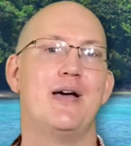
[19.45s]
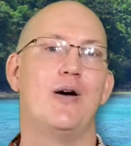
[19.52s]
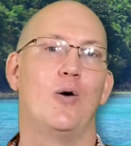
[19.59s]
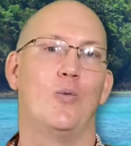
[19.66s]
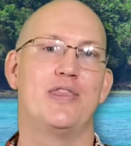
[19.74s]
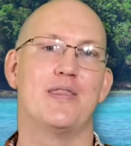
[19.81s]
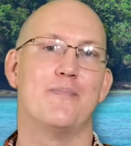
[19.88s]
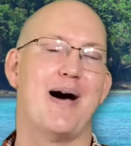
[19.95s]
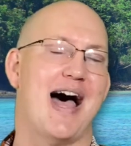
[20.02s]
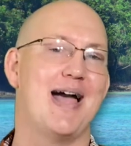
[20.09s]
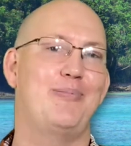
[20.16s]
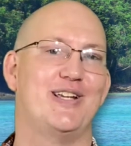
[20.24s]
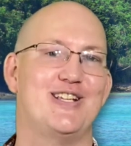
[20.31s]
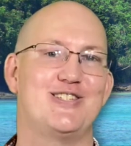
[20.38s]
with the
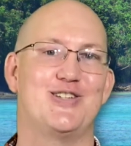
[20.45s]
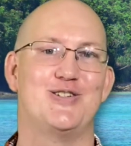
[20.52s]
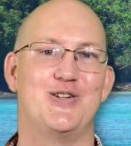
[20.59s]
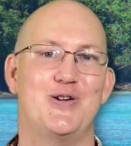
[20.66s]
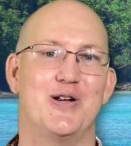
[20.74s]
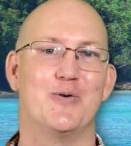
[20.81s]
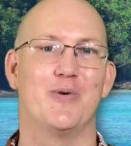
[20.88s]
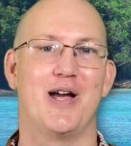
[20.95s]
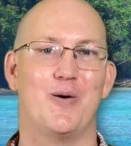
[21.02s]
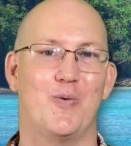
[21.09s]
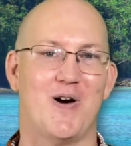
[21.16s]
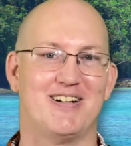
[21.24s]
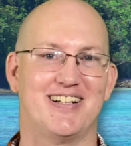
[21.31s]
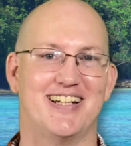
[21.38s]
Bible Institute at
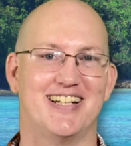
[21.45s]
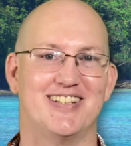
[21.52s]
Raiwaqa.